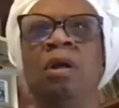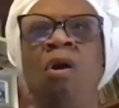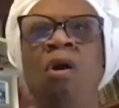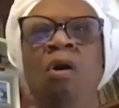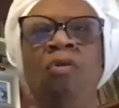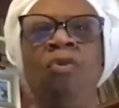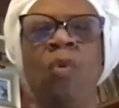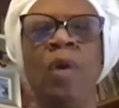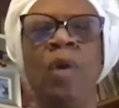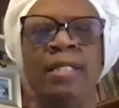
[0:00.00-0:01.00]
all the
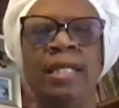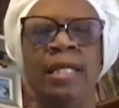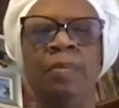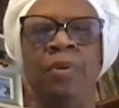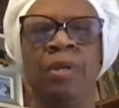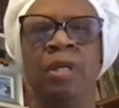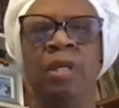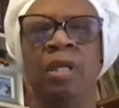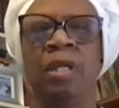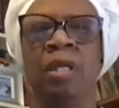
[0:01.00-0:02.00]
way deep
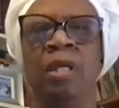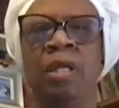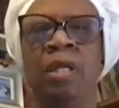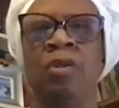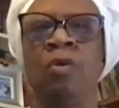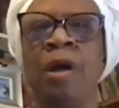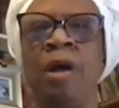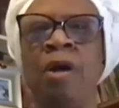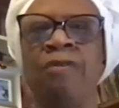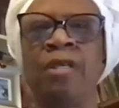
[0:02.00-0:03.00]
in your
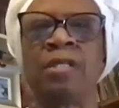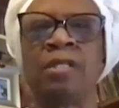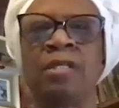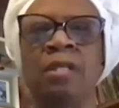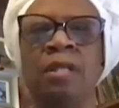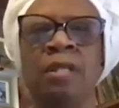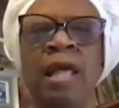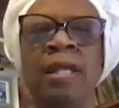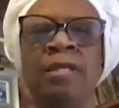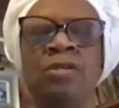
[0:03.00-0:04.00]
pelvis,
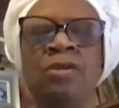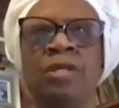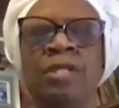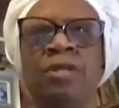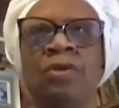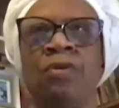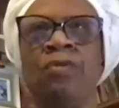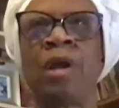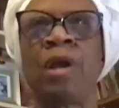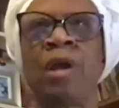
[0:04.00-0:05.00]
that is your center of
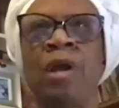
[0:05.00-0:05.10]
gravity.